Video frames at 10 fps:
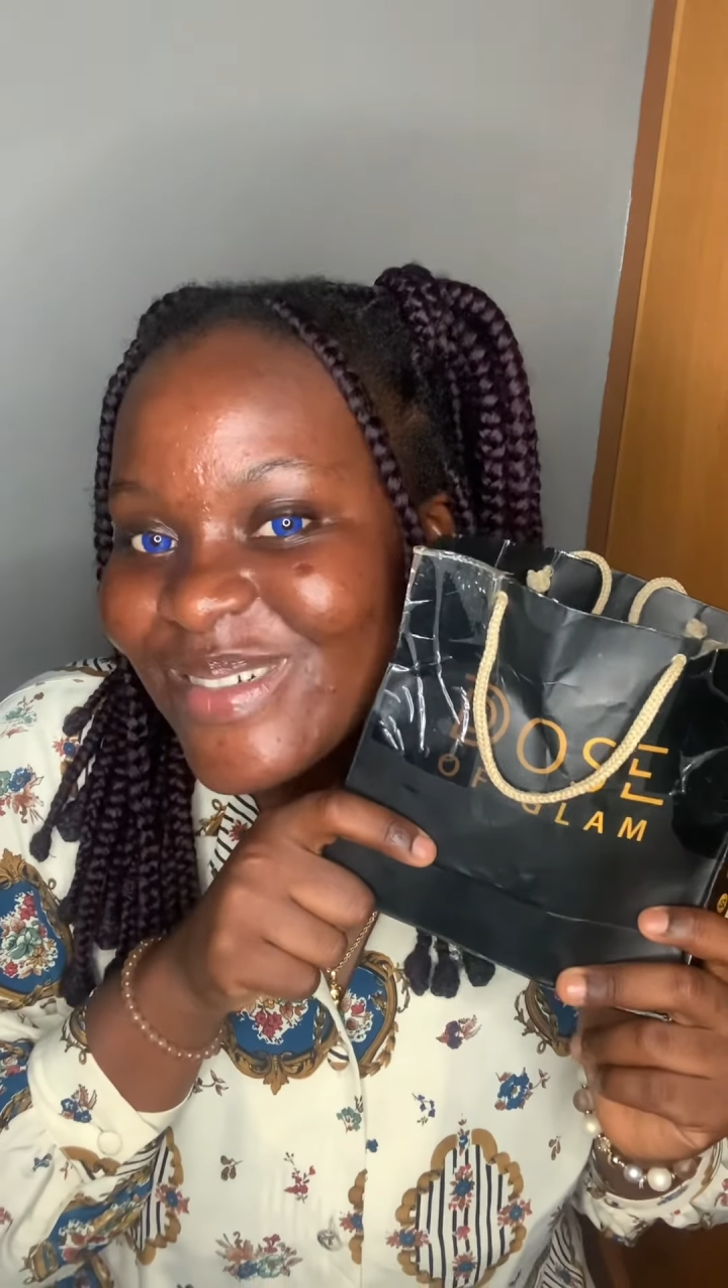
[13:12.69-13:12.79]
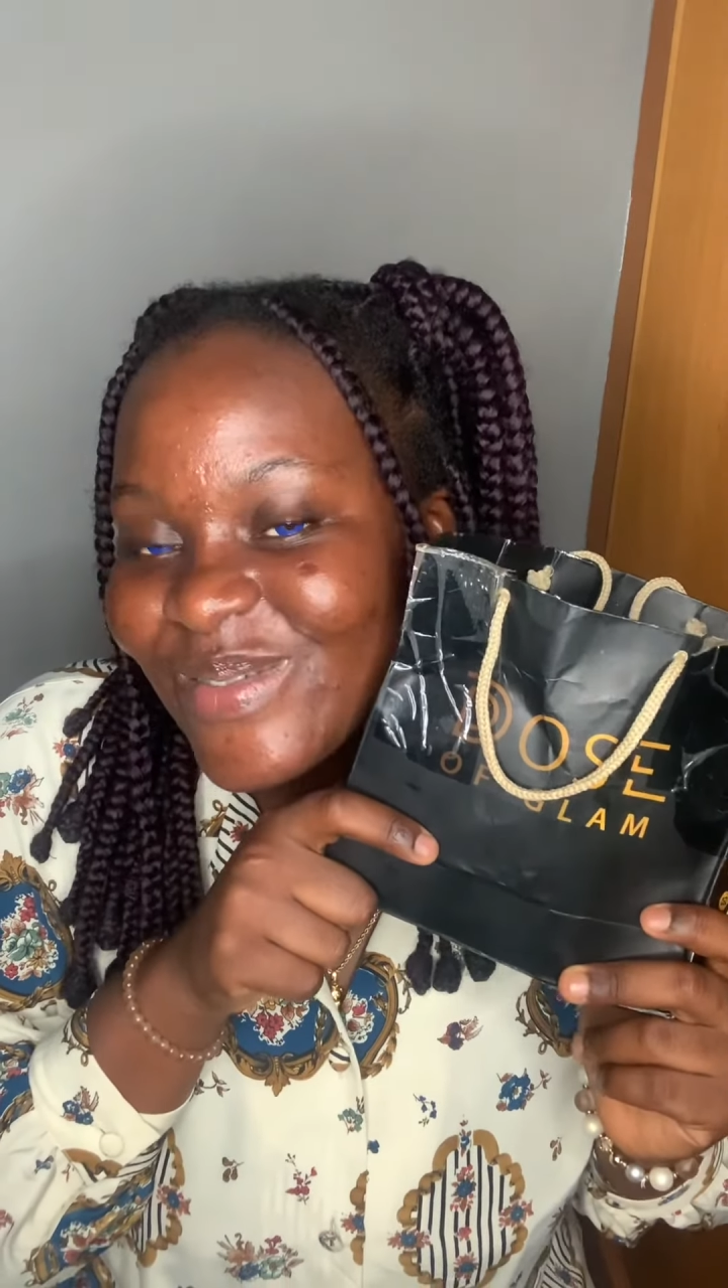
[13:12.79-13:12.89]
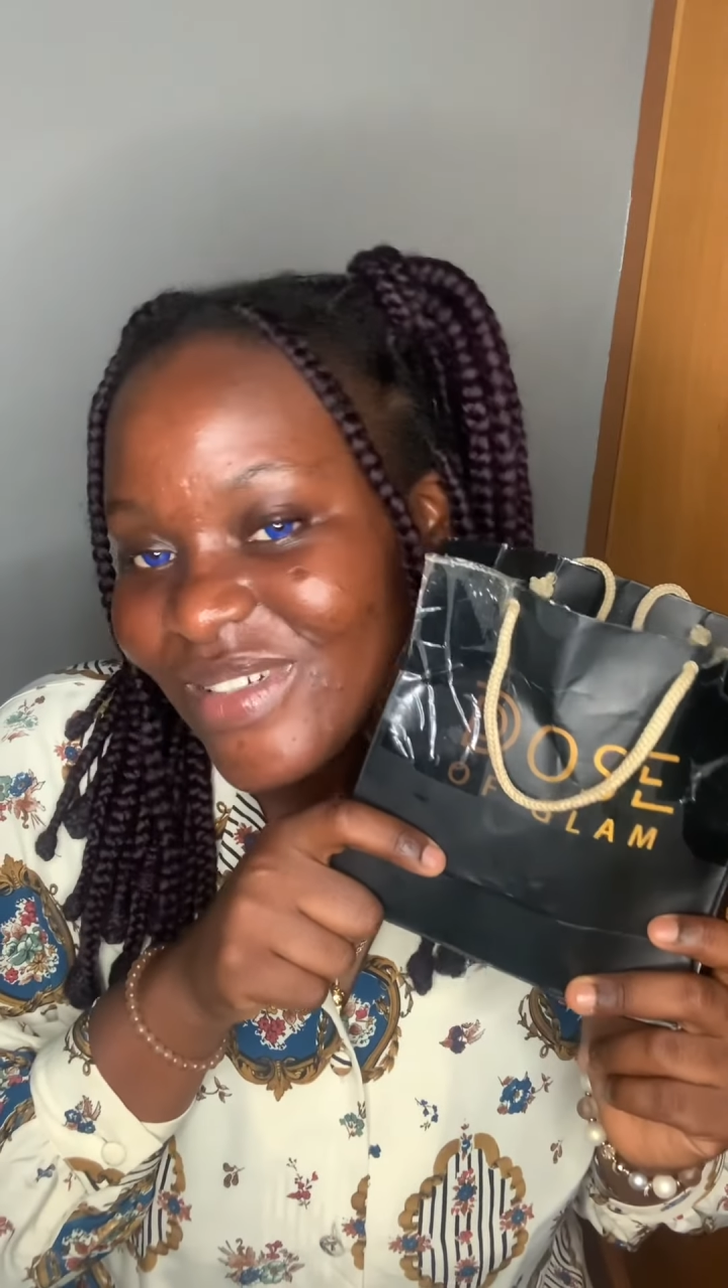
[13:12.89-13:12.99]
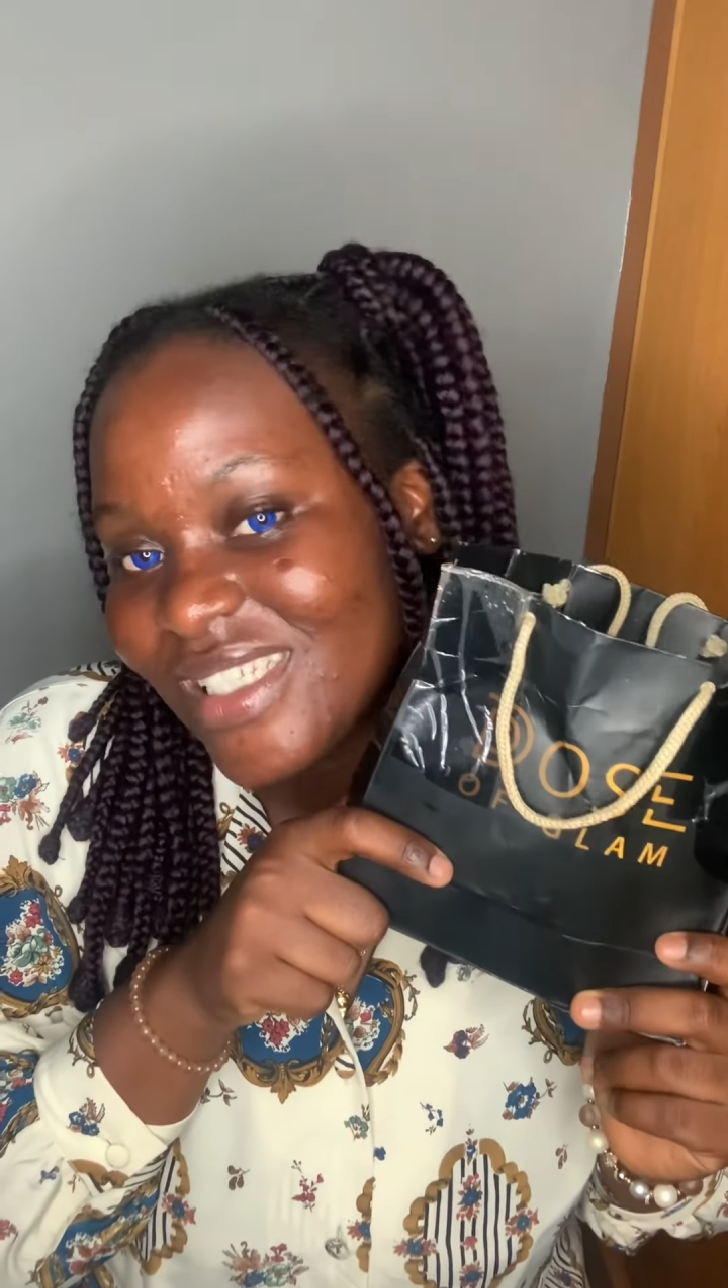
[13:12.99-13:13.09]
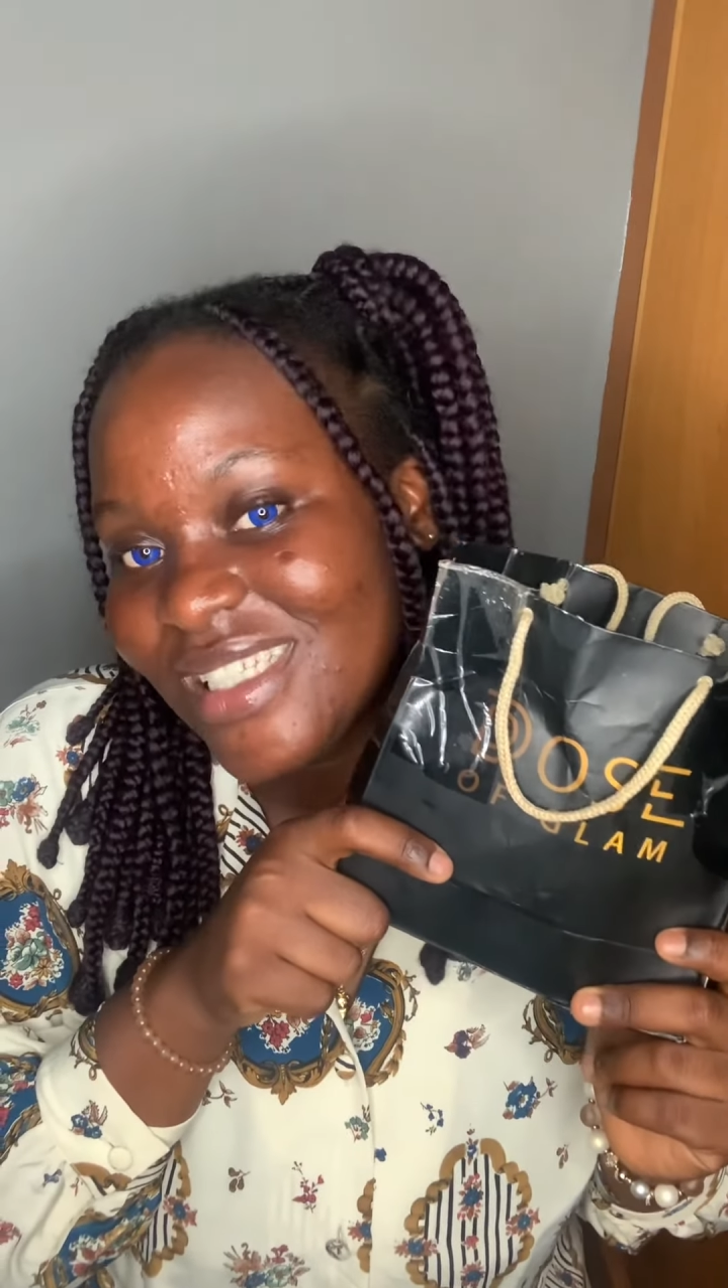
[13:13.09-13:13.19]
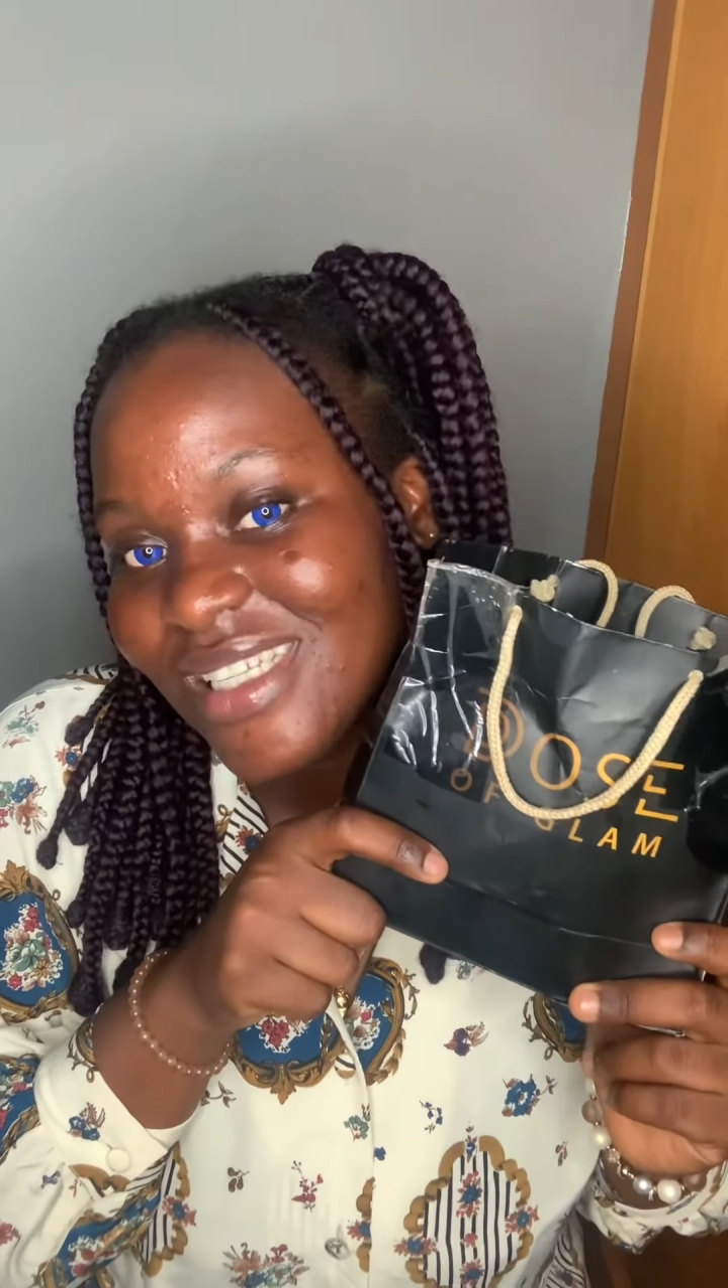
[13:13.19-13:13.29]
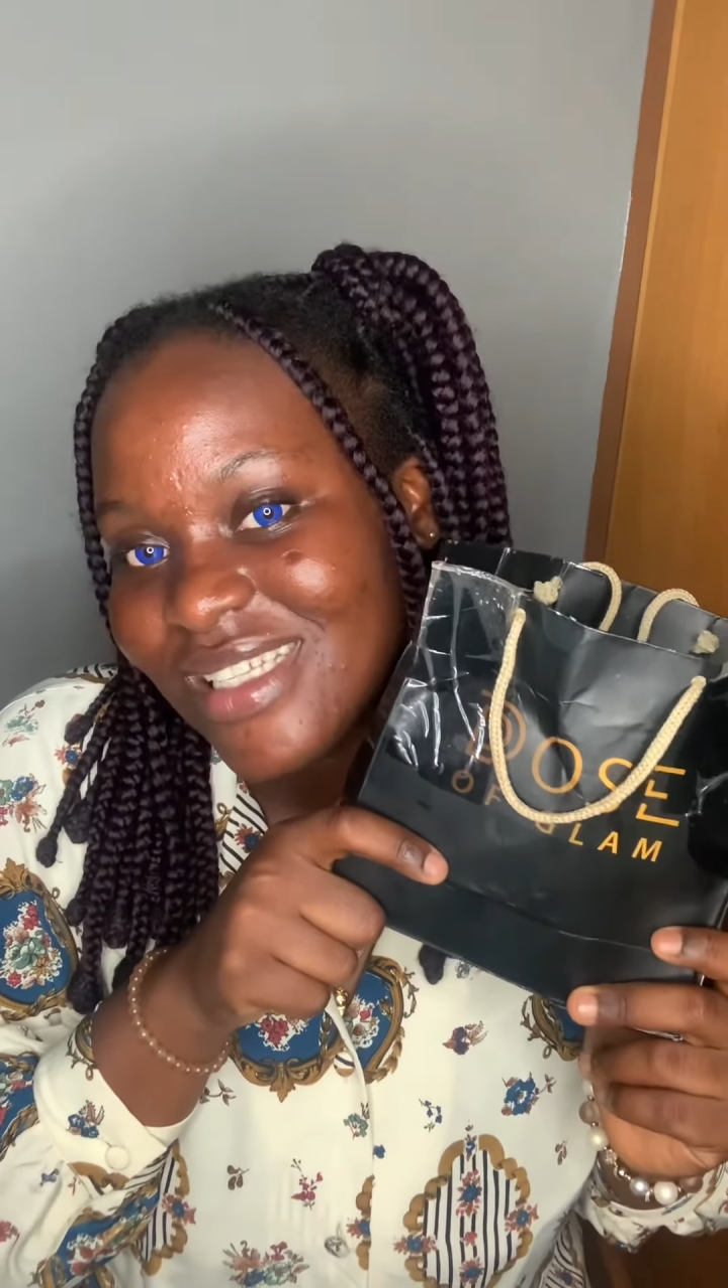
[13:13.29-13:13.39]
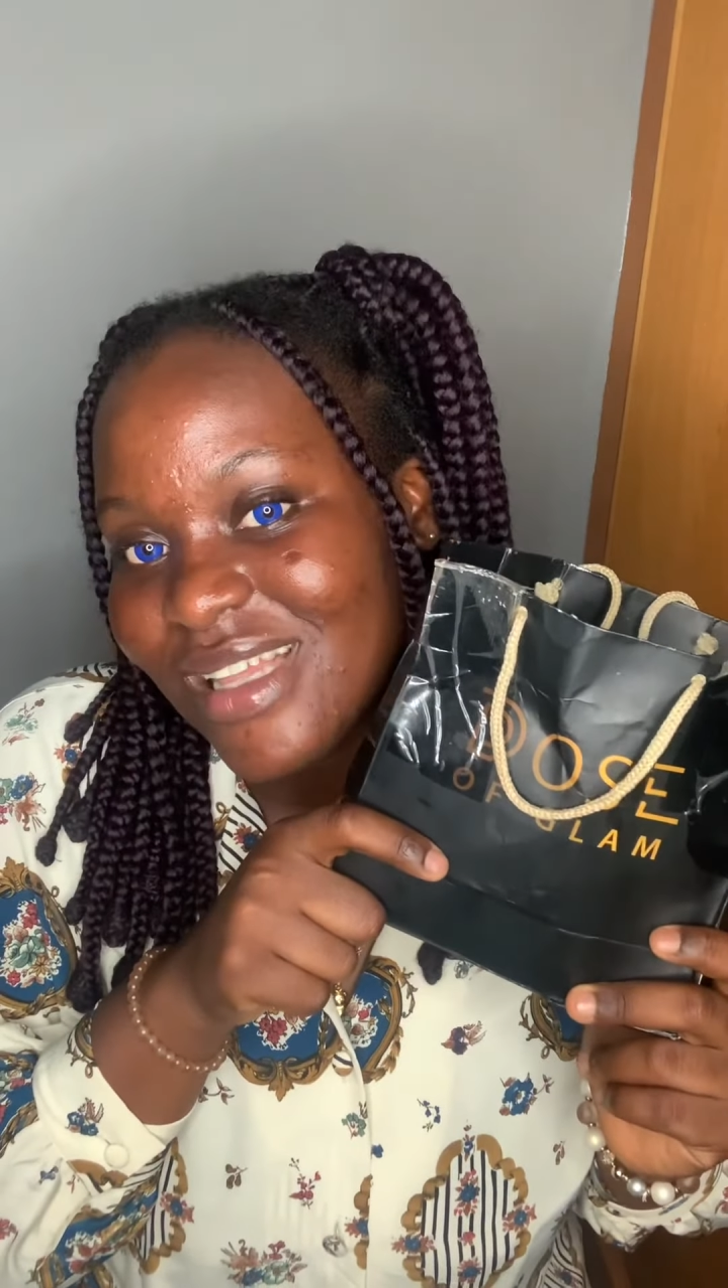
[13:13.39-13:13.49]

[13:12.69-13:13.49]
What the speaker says: with this